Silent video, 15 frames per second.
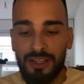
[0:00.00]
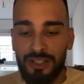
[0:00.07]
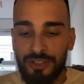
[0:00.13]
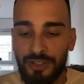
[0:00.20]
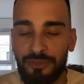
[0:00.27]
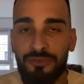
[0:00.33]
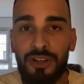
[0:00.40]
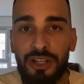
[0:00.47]

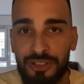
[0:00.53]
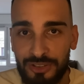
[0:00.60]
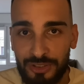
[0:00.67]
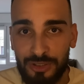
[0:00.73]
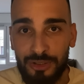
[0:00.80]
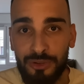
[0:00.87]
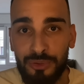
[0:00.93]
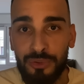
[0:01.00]
The first
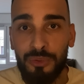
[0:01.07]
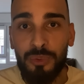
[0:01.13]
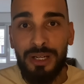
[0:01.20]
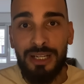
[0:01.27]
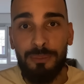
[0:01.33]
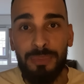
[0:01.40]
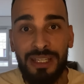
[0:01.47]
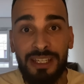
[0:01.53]
clue
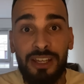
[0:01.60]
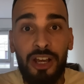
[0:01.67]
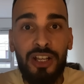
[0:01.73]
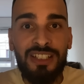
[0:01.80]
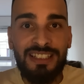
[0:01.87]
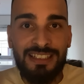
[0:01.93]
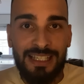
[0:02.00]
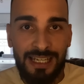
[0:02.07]
will be a
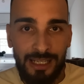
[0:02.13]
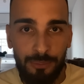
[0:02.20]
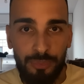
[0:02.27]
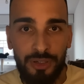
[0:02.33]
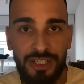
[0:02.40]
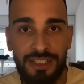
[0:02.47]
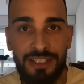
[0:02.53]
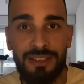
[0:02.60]

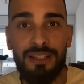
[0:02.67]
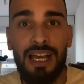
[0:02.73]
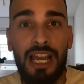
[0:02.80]
celebrity.